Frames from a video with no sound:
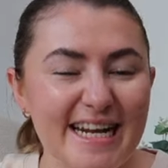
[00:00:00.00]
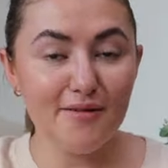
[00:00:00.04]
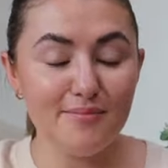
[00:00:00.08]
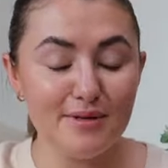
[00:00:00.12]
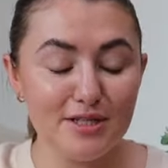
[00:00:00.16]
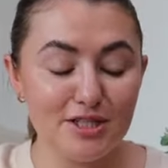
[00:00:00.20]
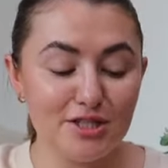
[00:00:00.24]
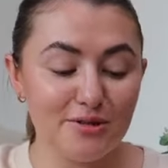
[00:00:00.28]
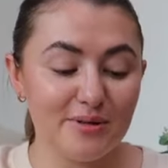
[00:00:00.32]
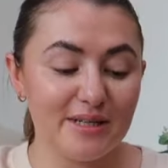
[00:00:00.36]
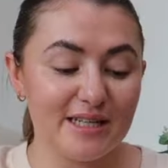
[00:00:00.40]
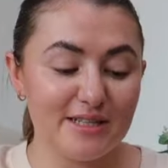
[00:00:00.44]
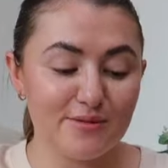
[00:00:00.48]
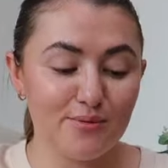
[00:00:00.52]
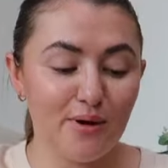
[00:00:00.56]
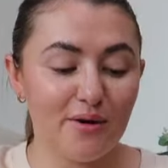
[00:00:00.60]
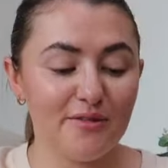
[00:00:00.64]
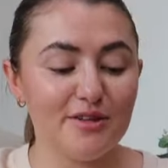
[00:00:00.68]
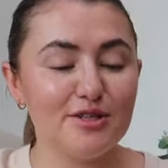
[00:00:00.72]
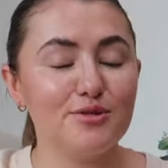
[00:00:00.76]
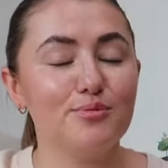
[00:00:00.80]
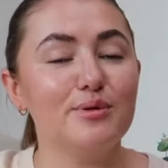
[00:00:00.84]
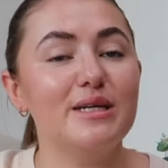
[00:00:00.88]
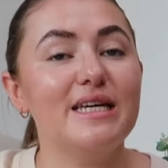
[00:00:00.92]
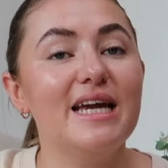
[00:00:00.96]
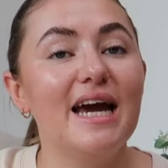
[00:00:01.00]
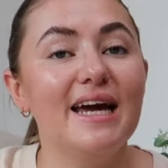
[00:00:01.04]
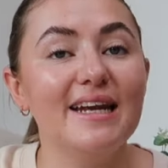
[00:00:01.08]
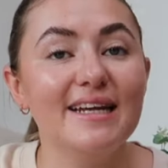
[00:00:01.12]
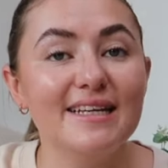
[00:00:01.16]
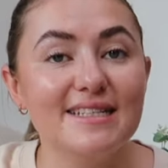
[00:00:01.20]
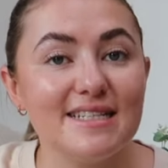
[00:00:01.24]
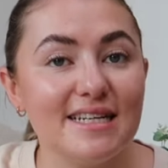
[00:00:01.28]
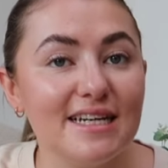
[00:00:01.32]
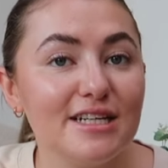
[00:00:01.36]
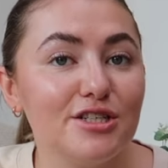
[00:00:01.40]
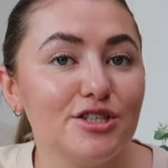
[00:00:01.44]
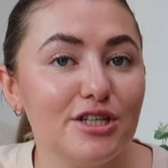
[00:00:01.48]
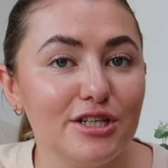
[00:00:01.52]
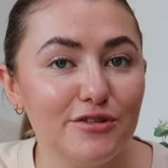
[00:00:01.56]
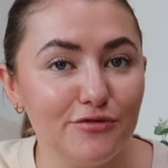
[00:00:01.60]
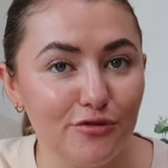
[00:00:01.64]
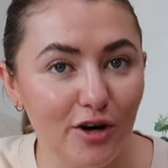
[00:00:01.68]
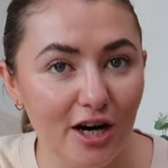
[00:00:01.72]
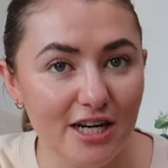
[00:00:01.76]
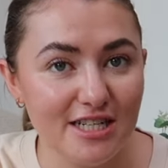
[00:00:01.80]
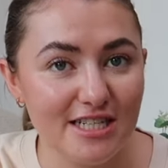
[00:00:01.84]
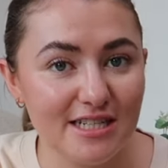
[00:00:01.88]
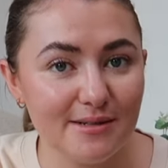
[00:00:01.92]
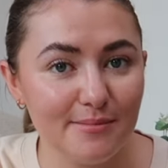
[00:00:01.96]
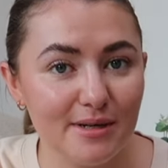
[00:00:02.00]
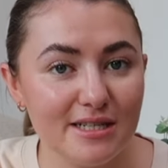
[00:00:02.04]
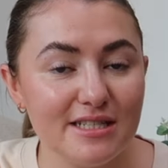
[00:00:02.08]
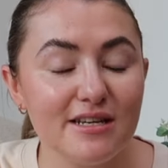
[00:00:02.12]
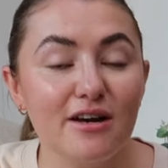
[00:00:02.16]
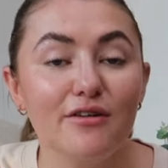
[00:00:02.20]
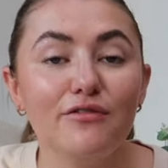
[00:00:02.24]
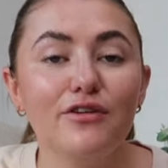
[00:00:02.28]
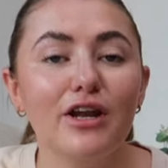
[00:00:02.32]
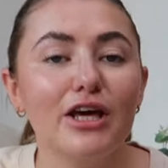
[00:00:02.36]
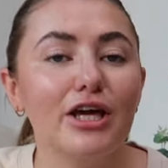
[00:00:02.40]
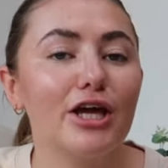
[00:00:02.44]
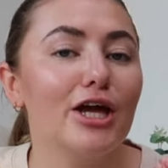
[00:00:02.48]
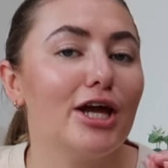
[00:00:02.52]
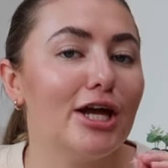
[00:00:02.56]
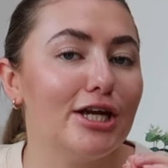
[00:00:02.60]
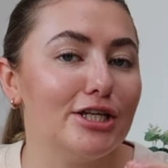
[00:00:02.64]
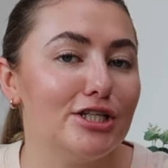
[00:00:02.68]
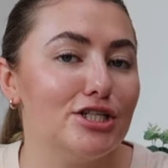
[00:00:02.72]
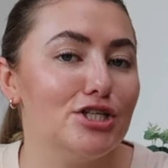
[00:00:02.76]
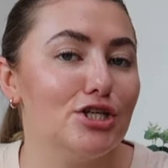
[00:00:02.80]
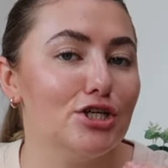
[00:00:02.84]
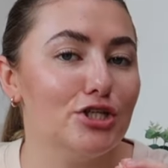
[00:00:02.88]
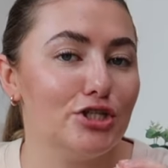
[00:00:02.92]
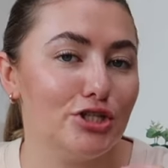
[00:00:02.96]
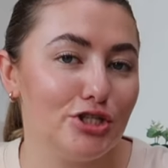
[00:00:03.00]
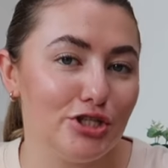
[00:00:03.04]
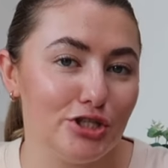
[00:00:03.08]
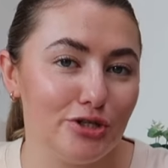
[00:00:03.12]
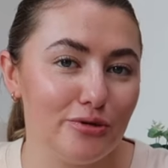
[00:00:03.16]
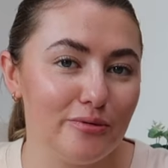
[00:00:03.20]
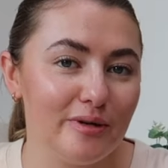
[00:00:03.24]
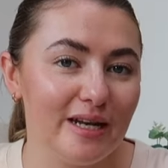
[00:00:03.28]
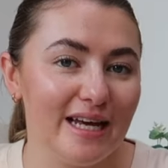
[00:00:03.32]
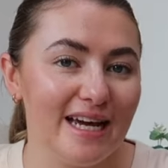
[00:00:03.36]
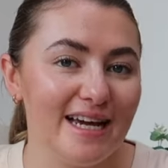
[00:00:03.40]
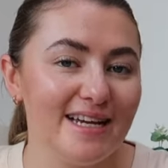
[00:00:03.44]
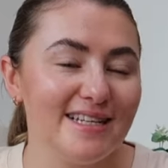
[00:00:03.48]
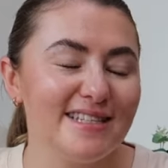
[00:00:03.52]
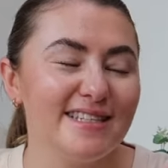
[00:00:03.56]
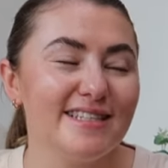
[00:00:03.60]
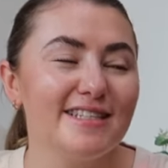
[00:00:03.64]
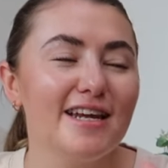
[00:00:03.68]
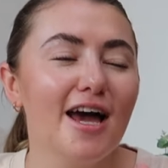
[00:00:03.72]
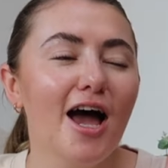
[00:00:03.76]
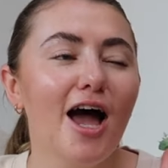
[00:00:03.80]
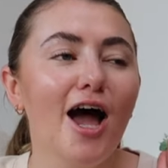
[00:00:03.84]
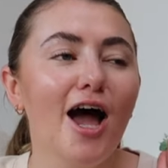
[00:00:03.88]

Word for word: I've been doing as well this weekend is literally writing myself like a to-do list,